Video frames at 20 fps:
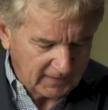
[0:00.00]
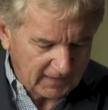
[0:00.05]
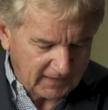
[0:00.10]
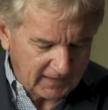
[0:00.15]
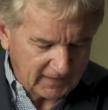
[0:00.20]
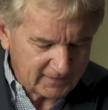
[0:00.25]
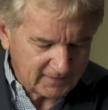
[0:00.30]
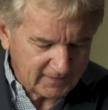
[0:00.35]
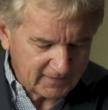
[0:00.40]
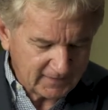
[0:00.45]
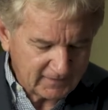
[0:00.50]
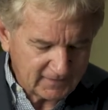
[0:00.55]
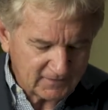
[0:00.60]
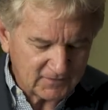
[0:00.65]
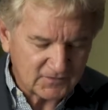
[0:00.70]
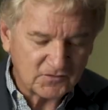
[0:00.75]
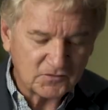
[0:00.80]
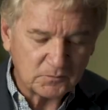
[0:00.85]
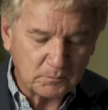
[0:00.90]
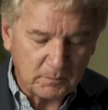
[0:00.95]
And then they
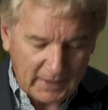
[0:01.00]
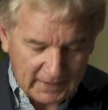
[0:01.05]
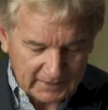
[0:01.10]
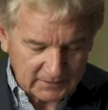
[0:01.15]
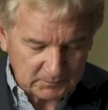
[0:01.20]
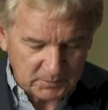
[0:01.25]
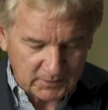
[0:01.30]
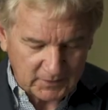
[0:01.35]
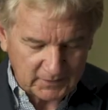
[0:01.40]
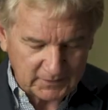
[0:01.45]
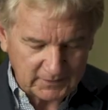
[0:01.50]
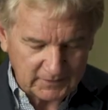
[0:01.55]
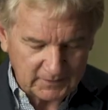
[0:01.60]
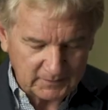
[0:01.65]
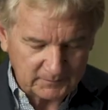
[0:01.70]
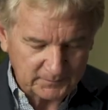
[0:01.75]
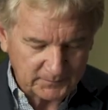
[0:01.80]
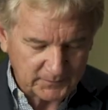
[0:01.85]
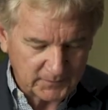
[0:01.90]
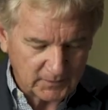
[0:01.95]
spat upon
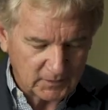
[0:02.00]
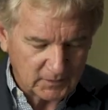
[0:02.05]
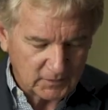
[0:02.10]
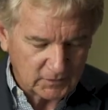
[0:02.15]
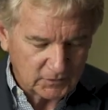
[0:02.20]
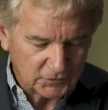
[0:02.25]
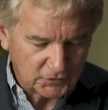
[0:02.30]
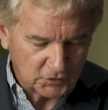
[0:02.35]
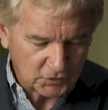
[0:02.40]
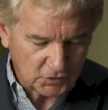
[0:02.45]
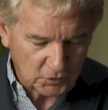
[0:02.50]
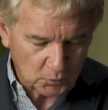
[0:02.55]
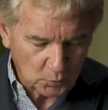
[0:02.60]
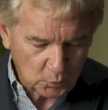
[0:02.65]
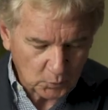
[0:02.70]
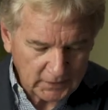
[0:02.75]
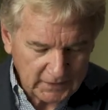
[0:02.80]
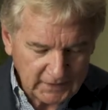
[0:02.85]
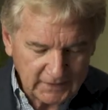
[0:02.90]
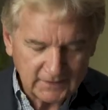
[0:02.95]
him, took a
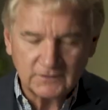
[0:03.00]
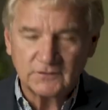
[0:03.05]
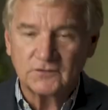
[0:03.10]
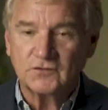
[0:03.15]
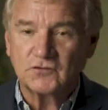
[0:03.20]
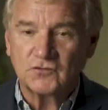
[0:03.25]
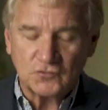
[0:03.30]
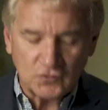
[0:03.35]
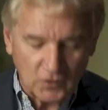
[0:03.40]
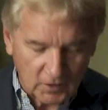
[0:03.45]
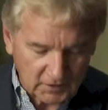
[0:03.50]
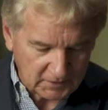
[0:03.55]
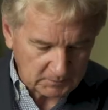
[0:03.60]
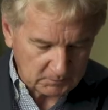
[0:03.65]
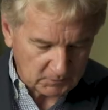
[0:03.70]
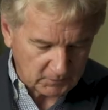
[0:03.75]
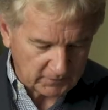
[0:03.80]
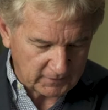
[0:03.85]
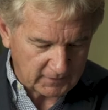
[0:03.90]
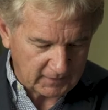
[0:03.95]
reed and struck
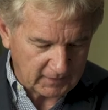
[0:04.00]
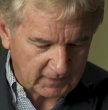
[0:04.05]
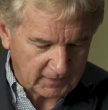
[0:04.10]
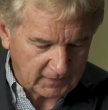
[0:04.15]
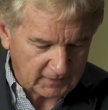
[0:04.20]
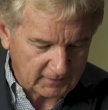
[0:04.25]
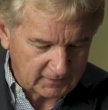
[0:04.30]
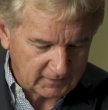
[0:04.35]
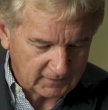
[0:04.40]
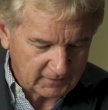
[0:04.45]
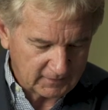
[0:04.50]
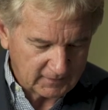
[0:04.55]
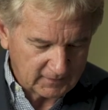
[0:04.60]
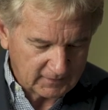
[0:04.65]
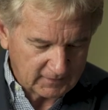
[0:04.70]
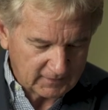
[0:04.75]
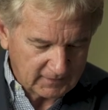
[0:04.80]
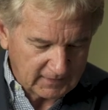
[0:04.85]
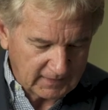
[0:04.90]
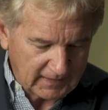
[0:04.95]
him on the head.
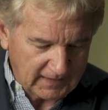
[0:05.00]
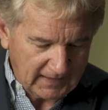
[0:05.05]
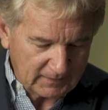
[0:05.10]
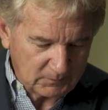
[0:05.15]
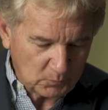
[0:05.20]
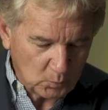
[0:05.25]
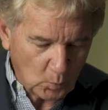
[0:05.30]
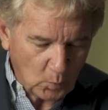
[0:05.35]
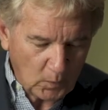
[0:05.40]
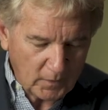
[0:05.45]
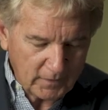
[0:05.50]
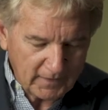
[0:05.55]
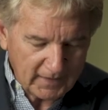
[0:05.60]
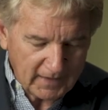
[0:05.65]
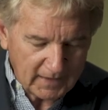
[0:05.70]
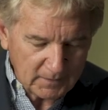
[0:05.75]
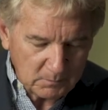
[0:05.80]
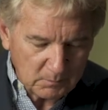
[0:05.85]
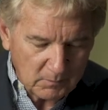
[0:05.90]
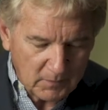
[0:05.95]
And when they
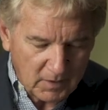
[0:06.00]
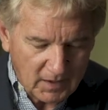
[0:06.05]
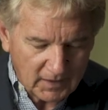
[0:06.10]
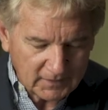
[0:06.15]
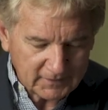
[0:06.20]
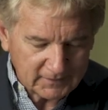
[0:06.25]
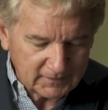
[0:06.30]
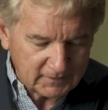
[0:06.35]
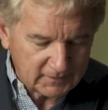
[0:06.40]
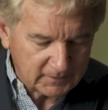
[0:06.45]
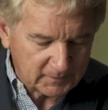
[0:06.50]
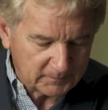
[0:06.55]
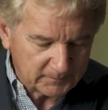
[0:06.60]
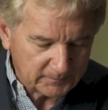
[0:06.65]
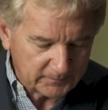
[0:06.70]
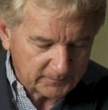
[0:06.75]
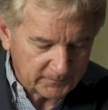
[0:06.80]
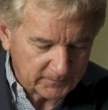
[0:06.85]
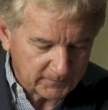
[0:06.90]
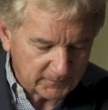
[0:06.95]
had mocked
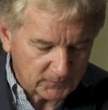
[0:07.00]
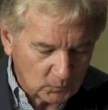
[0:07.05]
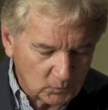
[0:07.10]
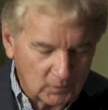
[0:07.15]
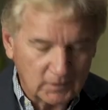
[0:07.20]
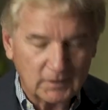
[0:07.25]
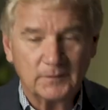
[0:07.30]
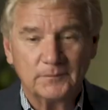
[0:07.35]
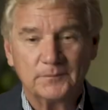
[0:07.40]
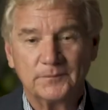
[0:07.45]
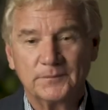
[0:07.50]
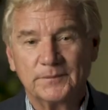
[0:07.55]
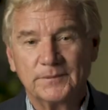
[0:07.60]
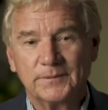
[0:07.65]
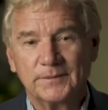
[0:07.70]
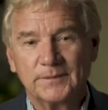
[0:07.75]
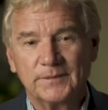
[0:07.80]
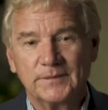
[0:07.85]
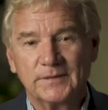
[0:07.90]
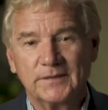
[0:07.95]
him, well,
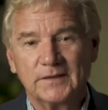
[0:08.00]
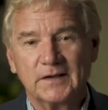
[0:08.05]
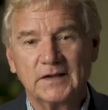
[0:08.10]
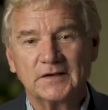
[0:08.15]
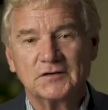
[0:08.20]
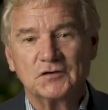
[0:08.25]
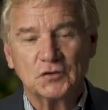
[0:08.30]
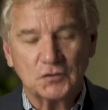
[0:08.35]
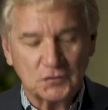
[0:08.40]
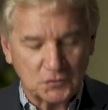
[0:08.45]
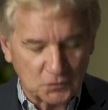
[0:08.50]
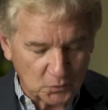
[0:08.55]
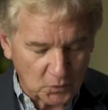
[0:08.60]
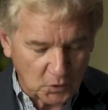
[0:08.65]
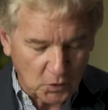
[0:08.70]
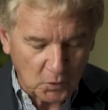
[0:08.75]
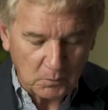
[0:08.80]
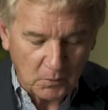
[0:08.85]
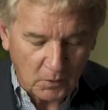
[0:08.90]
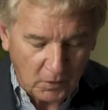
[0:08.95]
they took the
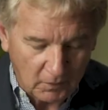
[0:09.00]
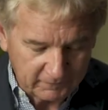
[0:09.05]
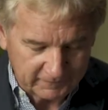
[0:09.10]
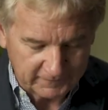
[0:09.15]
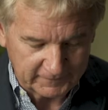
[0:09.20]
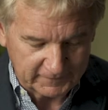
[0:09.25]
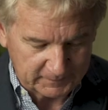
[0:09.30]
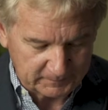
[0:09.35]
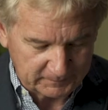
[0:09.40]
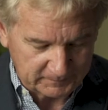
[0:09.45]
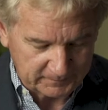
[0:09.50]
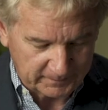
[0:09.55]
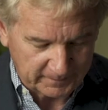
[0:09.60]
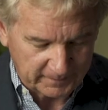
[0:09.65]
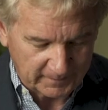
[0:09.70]
robe off him,